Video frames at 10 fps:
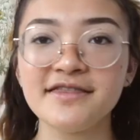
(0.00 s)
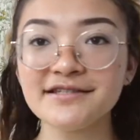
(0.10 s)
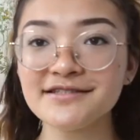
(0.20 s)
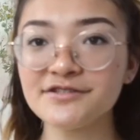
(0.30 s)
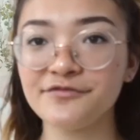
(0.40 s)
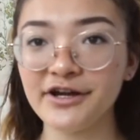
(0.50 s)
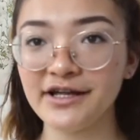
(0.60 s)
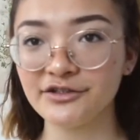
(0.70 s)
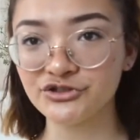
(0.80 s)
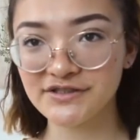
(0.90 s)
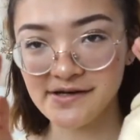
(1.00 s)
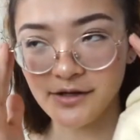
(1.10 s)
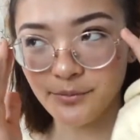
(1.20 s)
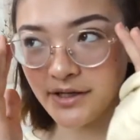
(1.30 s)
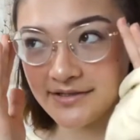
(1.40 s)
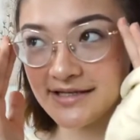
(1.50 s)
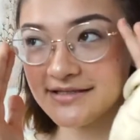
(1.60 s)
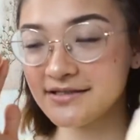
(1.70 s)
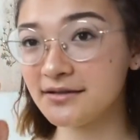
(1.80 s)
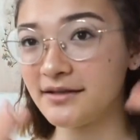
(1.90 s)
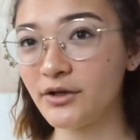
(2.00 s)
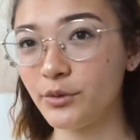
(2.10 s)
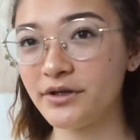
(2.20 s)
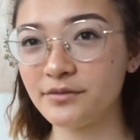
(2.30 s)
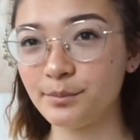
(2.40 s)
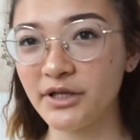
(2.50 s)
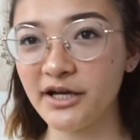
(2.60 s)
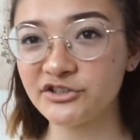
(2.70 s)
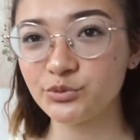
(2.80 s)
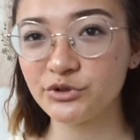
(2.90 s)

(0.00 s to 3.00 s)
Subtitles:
This is very interesting because it's a liquid blush,